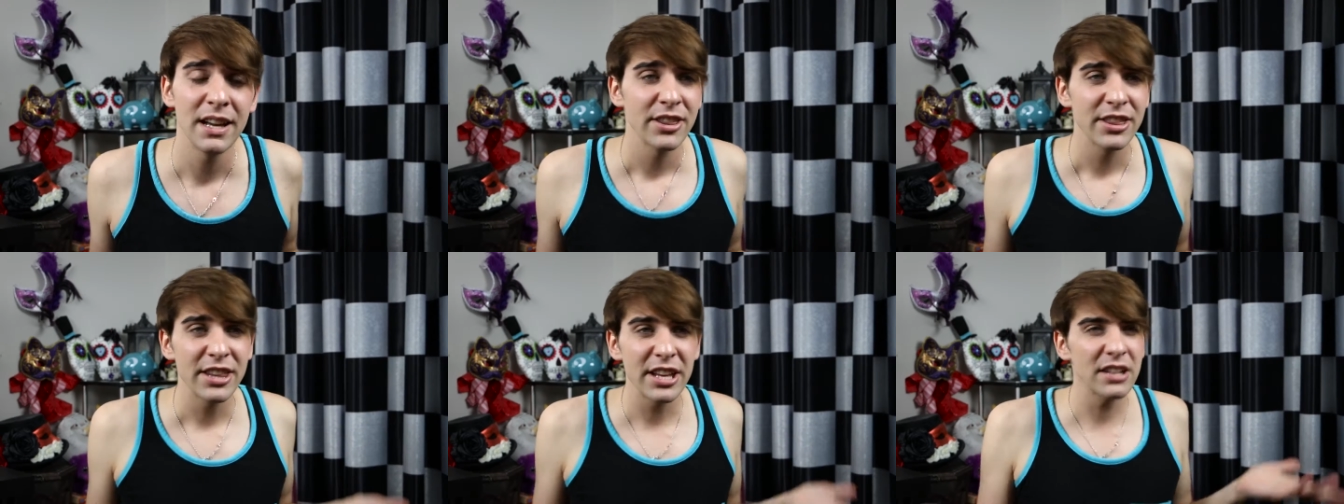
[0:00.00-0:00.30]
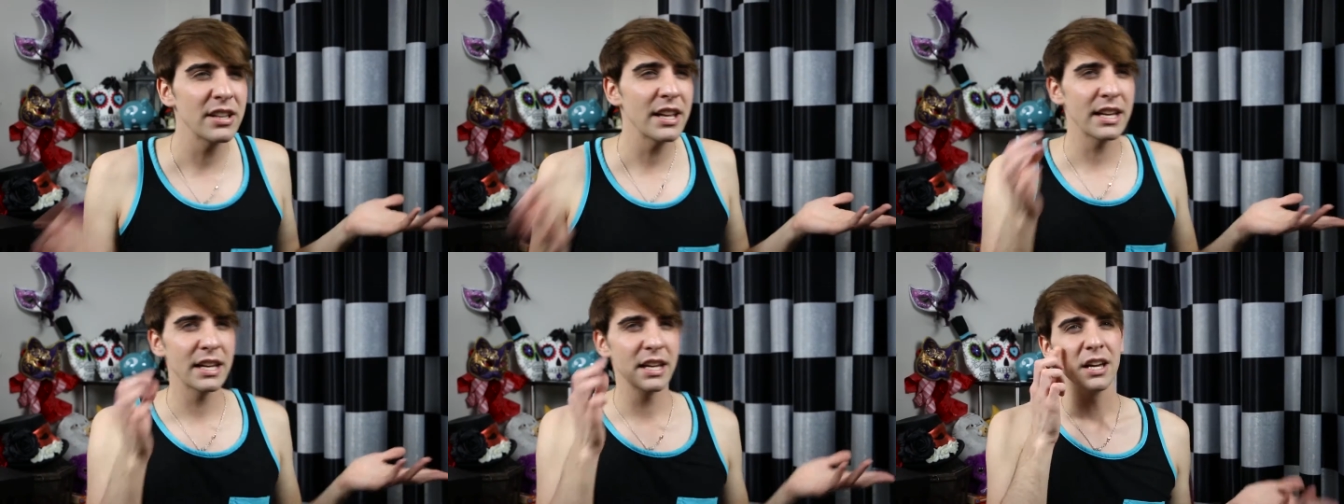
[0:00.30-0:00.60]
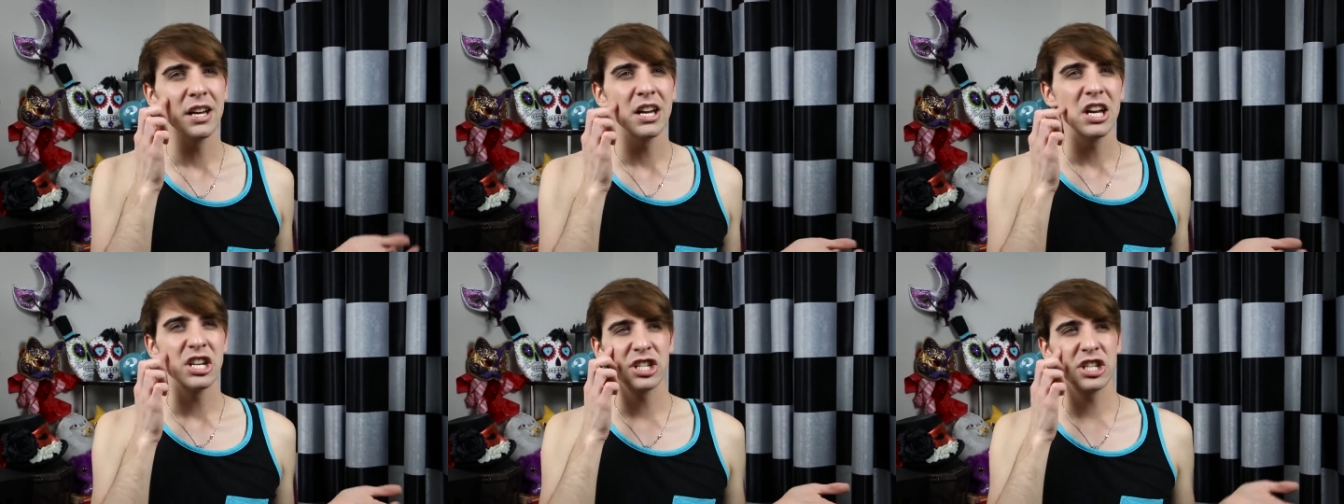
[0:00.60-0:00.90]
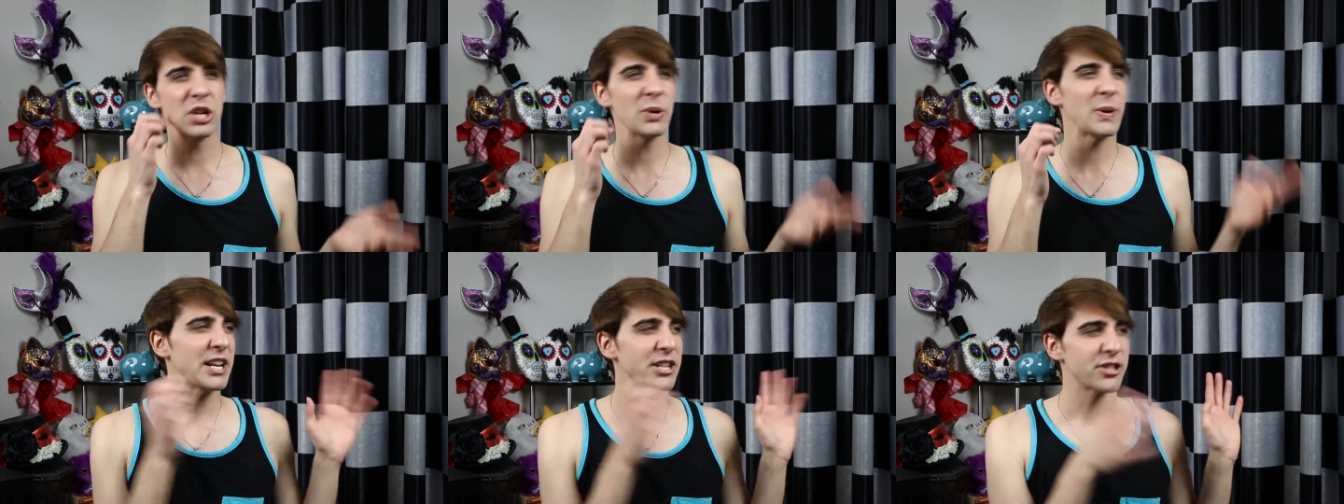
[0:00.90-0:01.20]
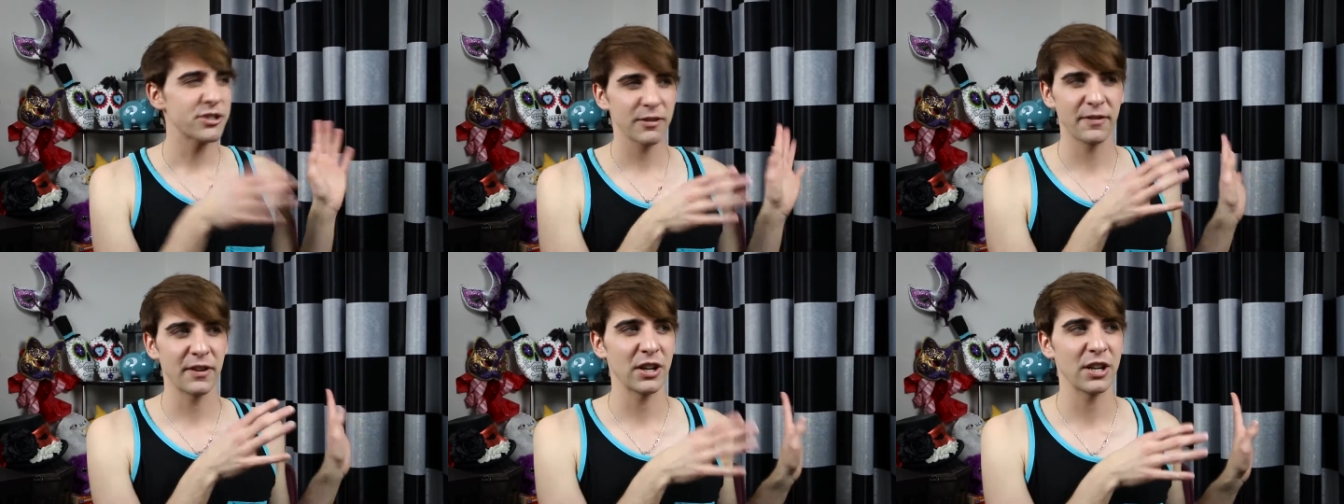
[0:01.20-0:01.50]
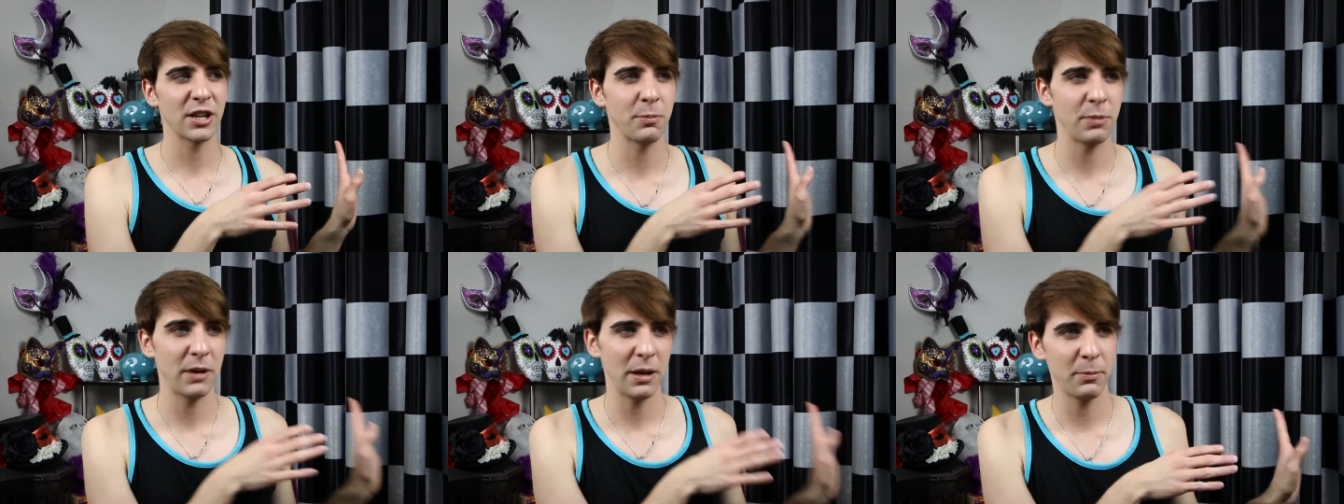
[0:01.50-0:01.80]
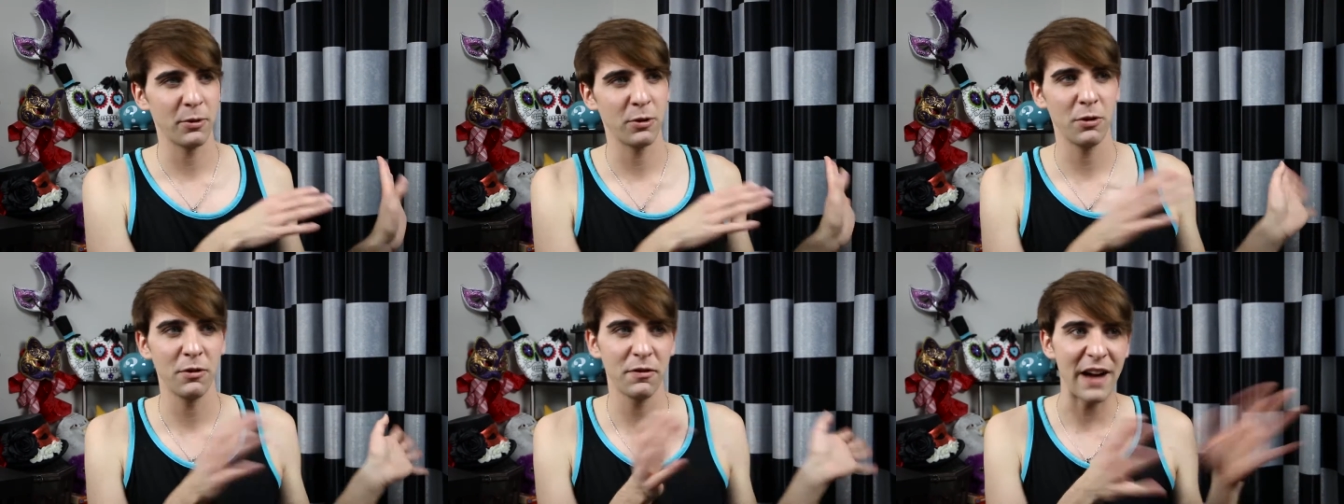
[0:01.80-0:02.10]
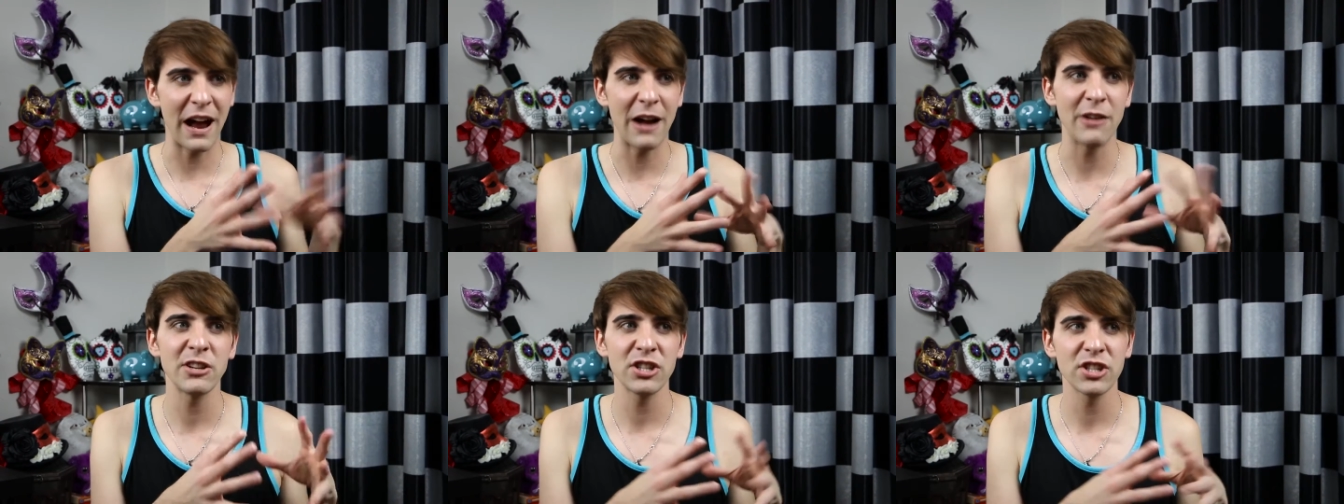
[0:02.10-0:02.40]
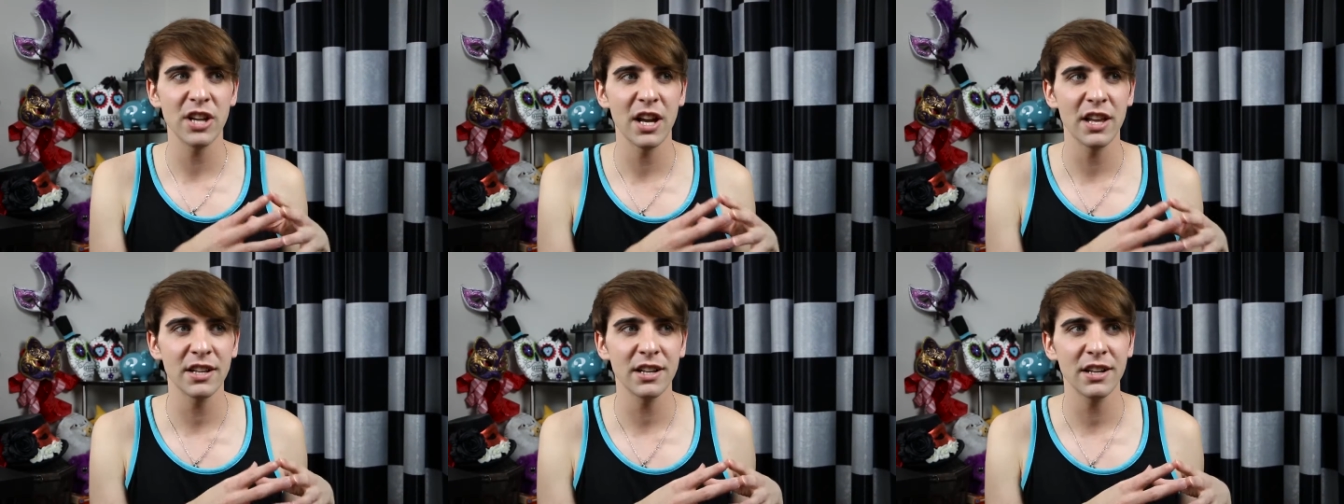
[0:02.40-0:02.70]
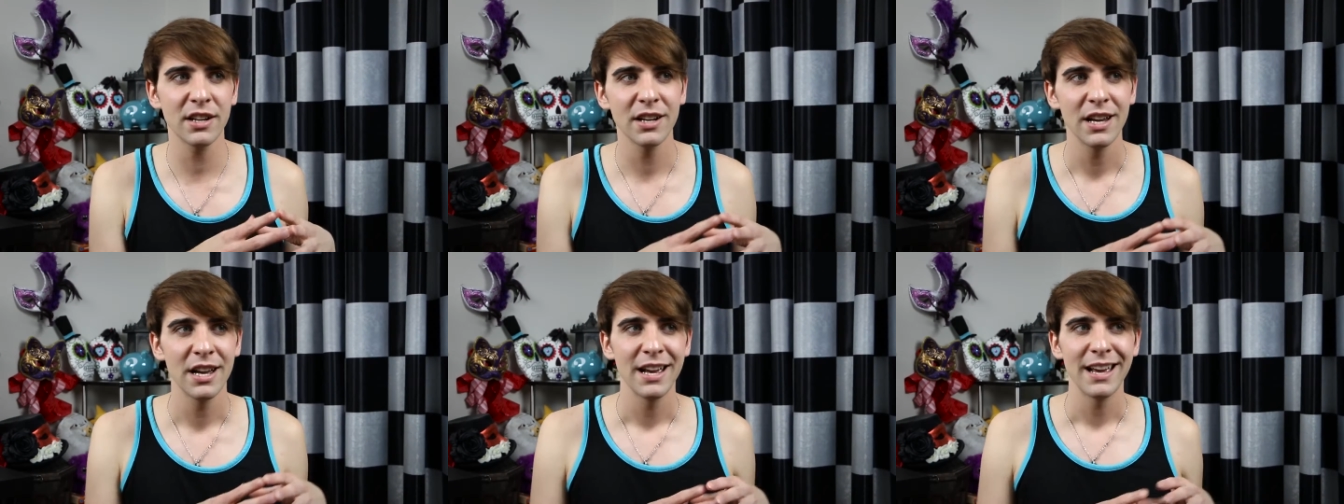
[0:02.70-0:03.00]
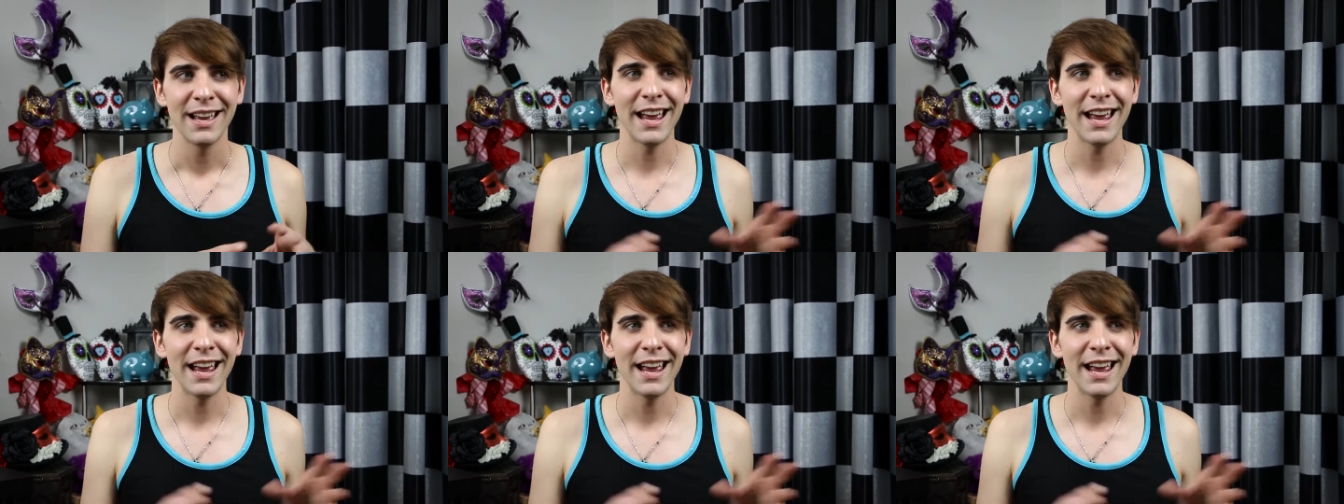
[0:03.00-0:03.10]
They're like two introverted people who found each other